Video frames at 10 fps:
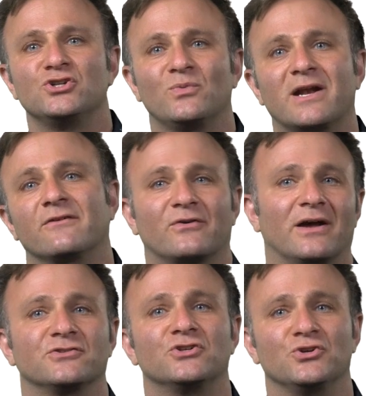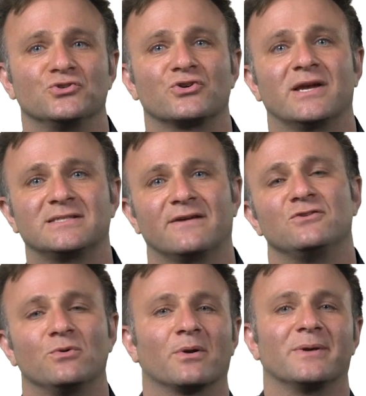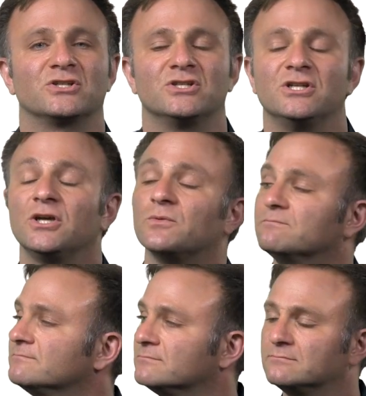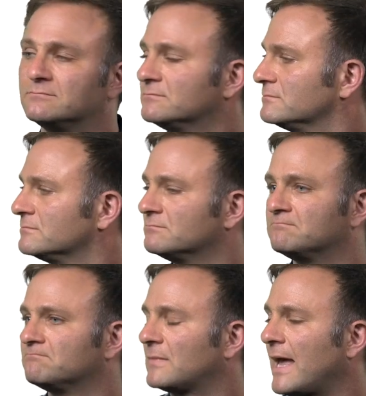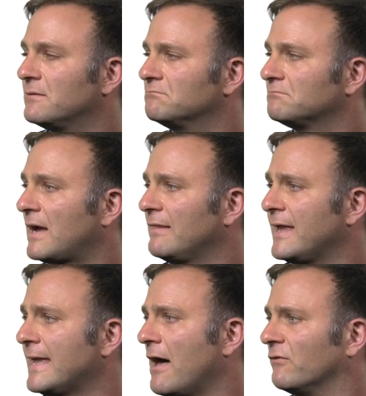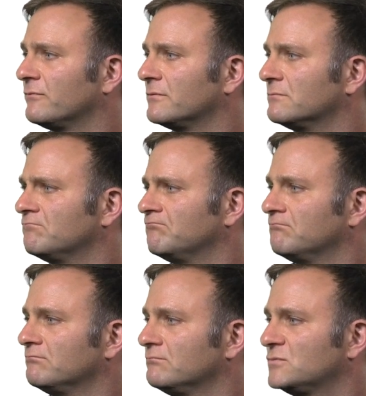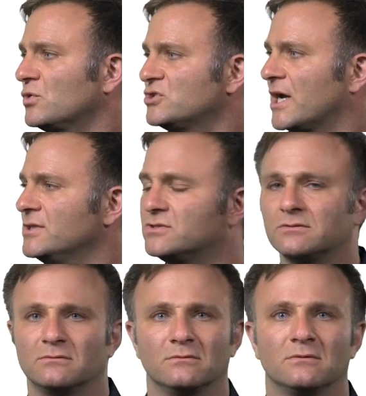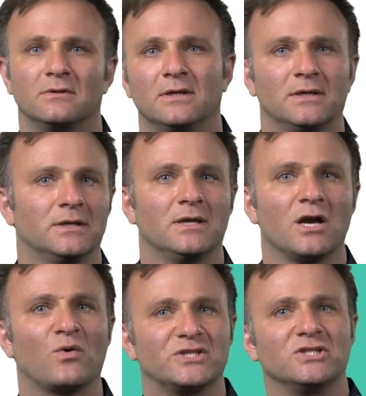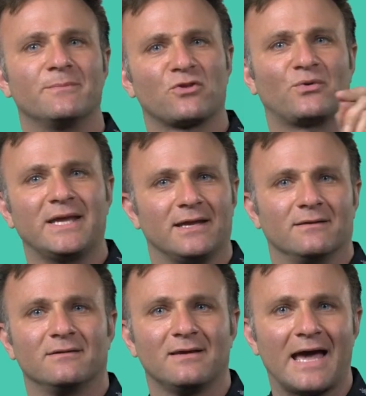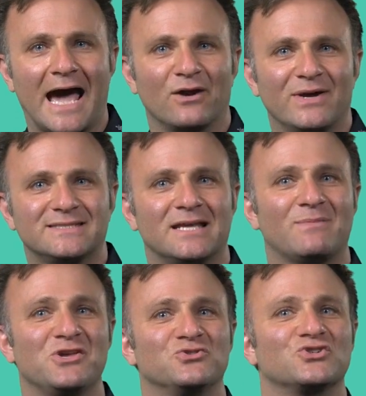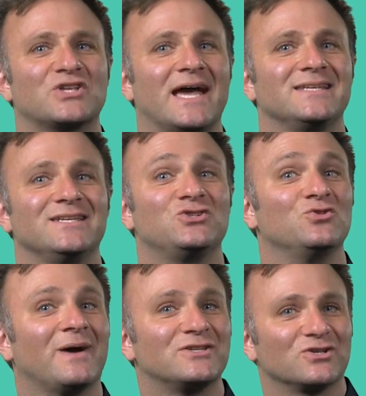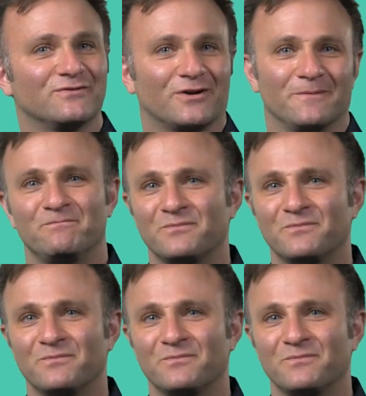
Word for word: do whatever else your user has given you permission to do. I, I like A L F. Don't judge. Question number three. How do I send my user's I D to my server?